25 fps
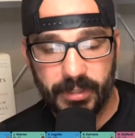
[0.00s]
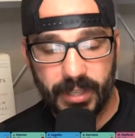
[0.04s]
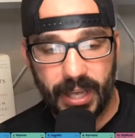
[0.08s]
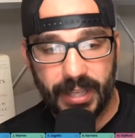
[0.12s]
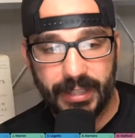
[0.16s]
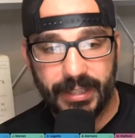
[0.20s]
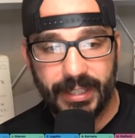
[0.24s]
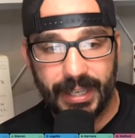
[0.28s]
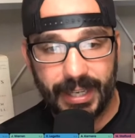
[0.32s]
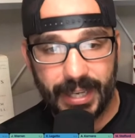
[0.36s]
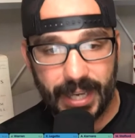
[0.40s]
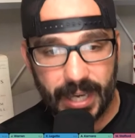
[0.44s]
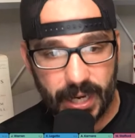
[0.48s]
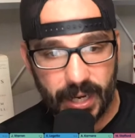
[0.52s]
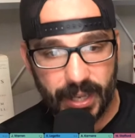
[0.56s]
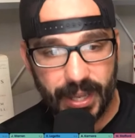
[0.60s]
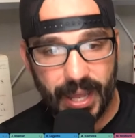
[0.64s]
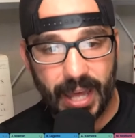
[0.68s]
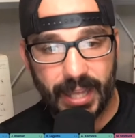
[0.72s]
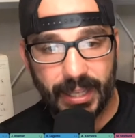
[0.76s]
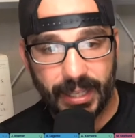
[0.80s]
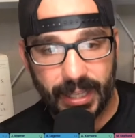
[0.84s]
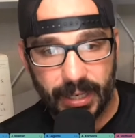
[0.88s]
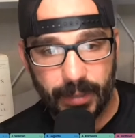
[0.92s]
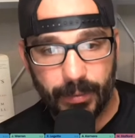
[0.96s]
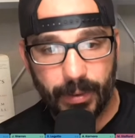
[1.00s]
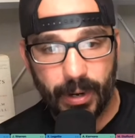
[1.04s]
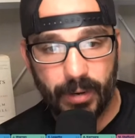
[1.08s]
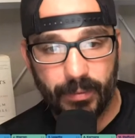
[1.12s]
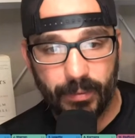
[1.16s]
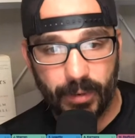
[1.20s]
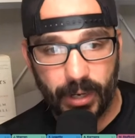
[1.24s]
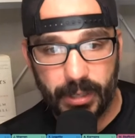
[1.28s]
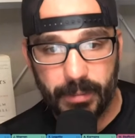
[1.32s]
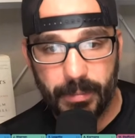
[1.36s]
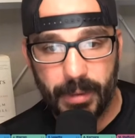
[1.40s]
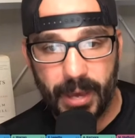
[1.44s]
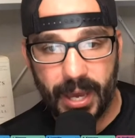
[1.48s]
that they hit on that late round
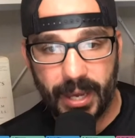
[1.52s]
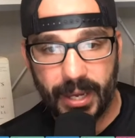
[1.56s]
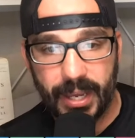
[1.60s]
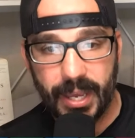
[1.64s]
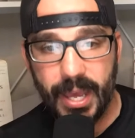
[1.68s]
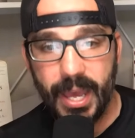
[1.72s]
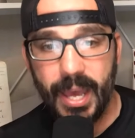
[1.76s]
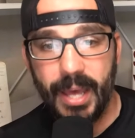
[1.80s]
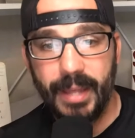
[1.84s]
running back